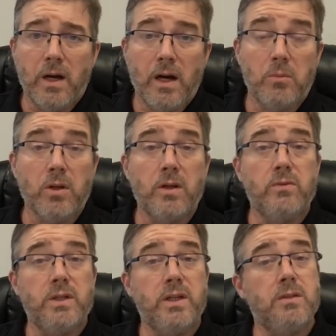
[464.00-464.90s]
I believe
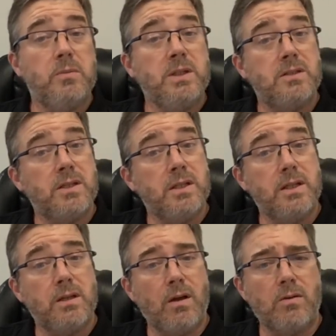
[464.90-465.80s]
we need to be
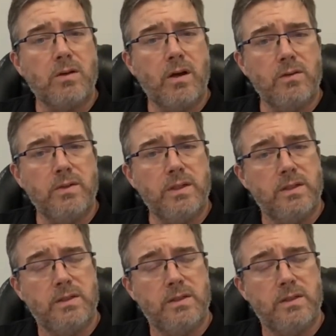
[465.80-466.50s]
seeing long COVID.